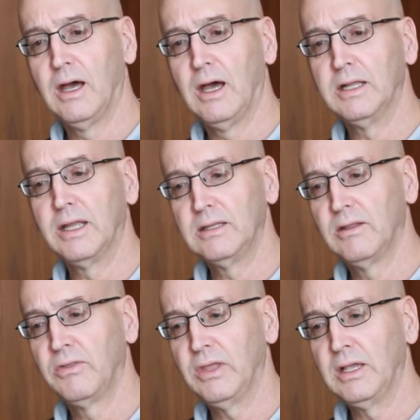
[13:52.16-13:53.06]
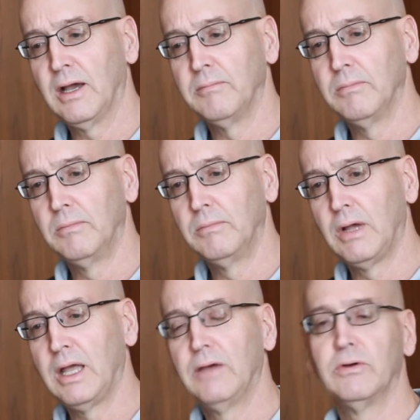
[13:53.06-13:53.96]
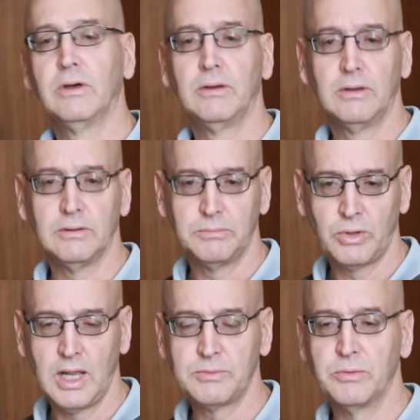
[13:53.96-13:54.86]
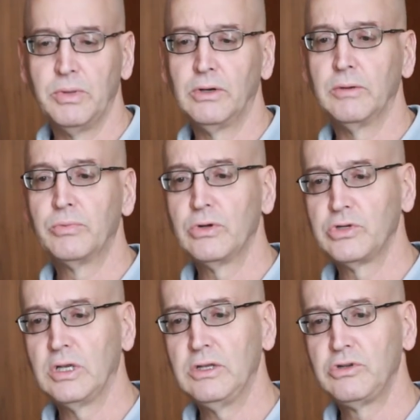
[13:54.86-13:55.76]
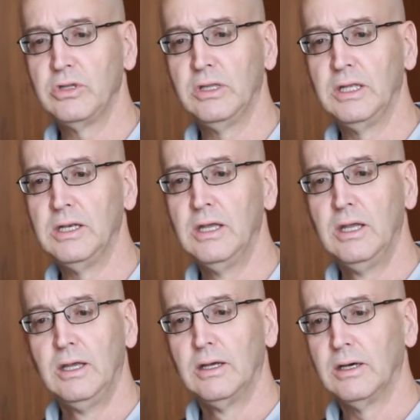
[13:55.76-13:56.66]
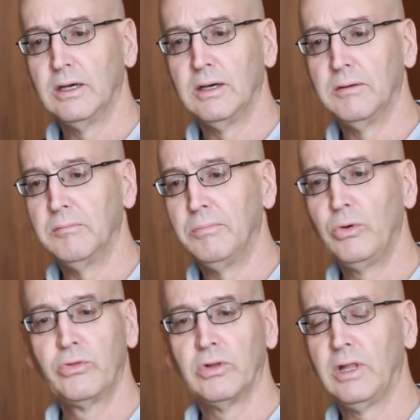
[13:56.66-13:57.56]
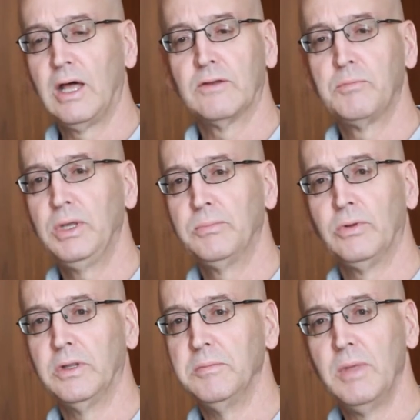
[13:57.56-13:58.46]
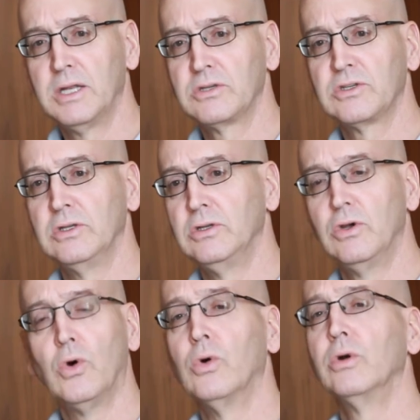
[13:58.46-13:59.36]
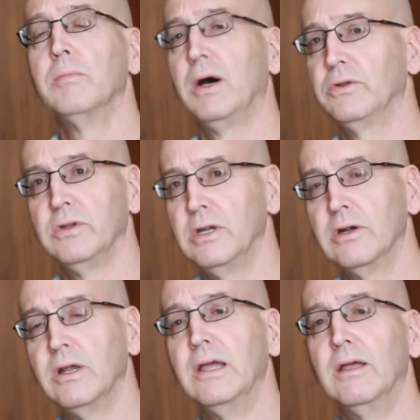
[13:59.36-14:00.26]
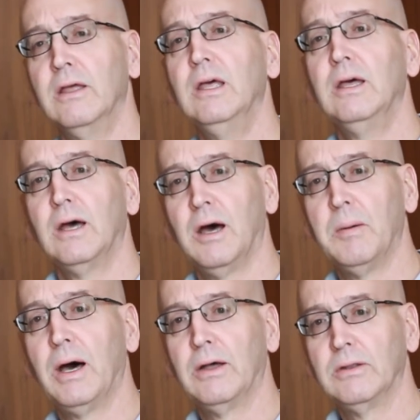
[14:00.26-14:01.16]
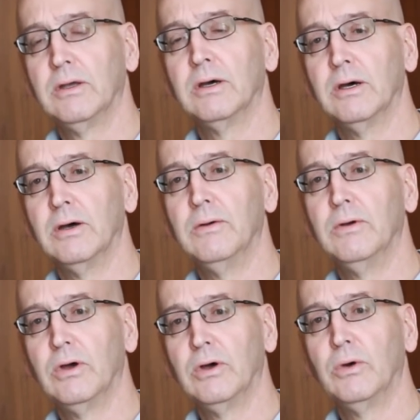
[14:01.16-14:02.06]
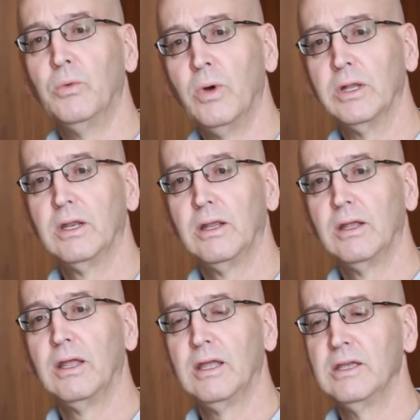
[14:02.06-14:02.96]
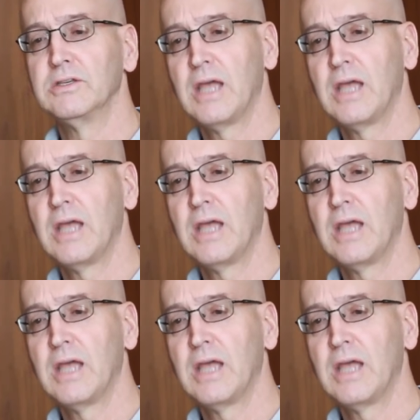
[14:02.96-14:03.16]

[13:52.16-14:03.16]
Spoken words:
I like to think I have perhaps a better appreciation than both a lot of people in medicine or mountaineering about what has